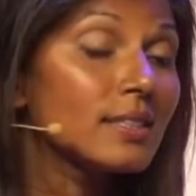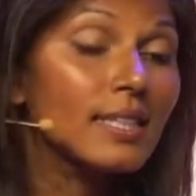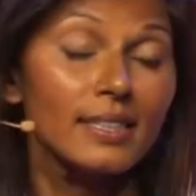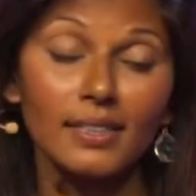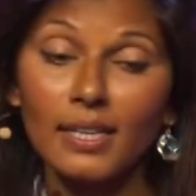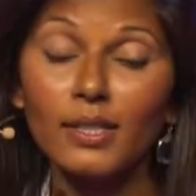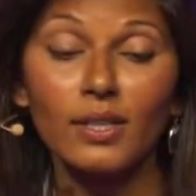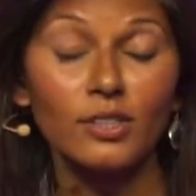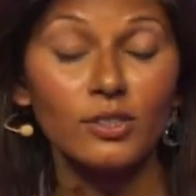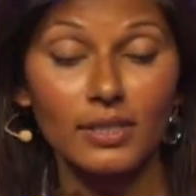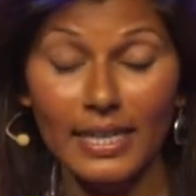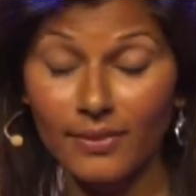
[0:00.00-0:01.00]
And I, and I
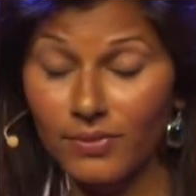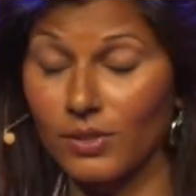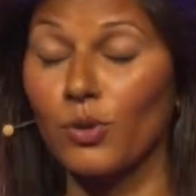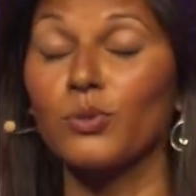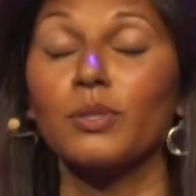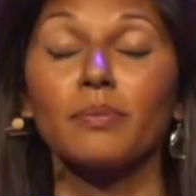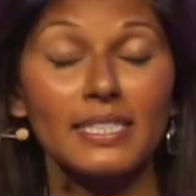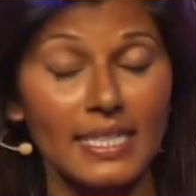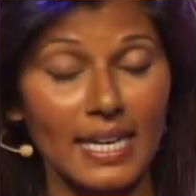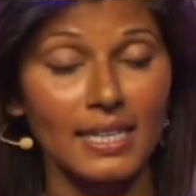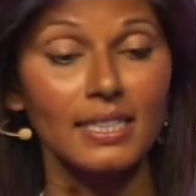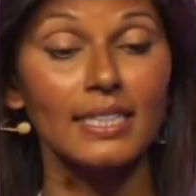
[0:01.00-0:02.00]
gave, told him exactly